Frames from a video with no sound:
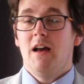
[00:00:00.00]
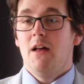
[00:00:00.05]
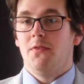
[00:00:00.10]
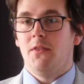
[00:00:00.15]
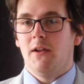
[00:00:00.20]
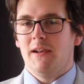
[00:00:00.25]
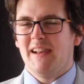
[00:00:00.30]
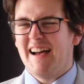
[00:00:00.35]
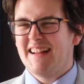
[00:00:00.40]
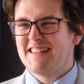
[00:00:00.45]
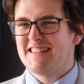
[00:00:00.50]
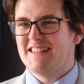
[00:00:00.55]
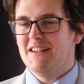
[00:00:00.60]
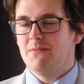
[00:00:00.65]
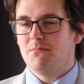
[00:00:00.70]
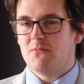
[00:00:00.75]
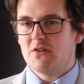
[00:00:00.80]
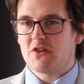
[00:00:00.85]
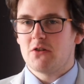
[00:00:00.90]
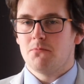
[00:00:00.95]
The latter,
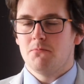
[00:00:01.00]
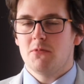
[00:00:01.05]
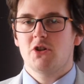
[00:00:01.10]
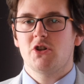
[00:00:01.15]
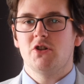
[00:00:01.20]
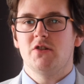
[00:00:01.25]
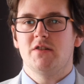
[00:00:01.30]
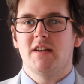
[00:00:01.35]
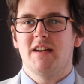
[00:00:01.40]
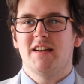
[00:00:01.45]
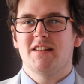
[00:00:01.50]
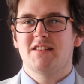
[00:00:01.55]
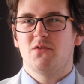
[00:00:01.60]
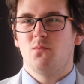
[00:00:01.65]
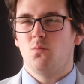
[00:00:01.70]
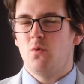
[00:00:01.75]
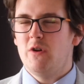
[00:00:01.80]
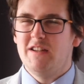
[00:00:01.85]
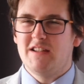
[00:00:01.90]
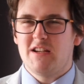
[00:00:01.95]
the submission date,
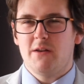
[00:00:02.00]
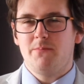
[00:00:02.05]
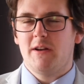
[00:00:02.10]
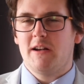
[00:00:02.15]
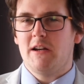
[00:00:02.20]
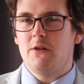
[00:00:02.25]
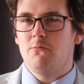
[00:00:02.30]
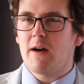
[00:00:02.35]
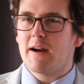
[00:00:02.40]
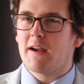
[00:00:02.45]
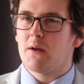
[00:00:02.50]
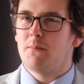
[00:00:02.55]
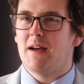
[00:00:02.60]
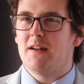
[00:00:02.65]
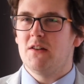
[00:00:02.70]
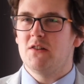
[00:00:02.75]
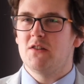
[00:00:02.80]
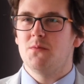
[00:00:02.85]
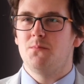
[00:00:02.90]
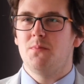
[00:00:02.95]
we typically
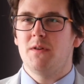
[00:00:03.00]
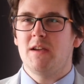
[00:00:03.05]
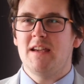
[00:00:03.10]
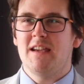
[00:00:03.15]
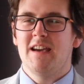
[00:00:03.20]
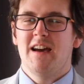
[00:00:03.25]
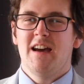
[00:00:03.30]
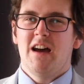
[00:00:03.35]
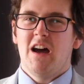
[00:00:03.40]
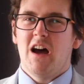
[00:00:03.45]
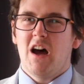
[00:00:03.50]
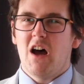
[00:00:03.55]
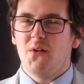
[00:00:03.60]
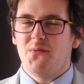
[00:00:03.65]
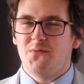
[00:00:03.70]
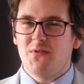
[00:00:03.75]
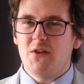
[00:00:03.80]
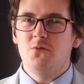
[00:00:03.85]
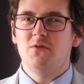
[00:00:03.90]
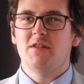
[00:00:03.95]
recommend to be a
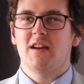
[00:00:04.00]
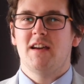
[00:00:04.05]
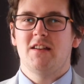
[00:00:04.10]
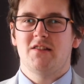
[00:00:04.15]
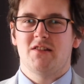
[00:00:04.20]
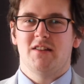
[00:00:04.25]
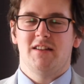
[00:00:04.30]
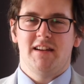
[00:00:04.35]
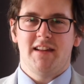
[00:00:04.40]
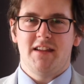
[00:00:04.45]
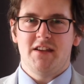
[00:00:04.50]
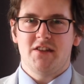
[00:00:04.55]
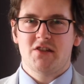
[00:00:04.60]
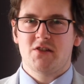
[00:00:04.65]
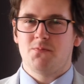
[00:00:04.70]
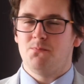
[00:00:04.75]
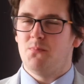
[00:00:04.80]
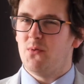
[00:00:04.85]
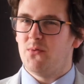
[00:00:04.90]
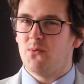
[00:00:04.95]
few days at
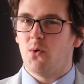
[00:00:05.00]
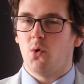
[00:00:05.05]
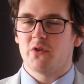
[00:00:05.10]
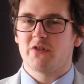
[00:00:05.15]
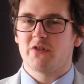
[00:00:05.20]
least before